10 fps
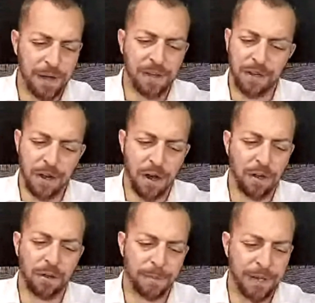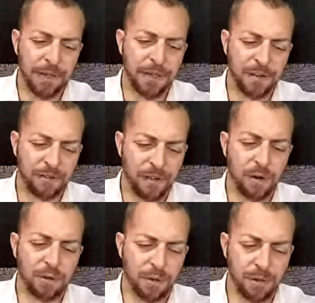by the gullibility of
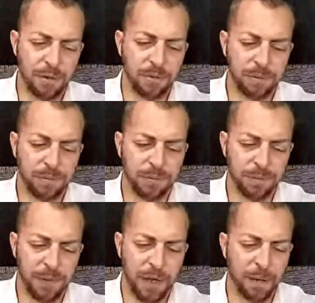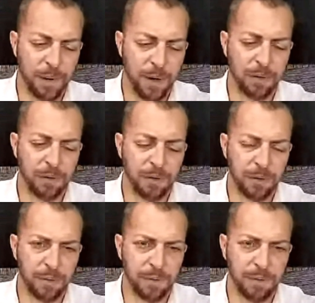those whom they
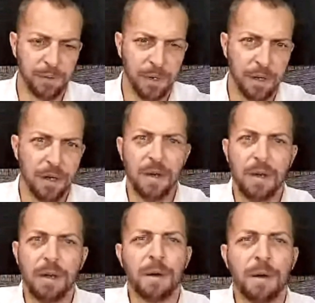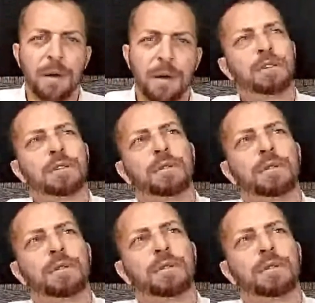oppose. Because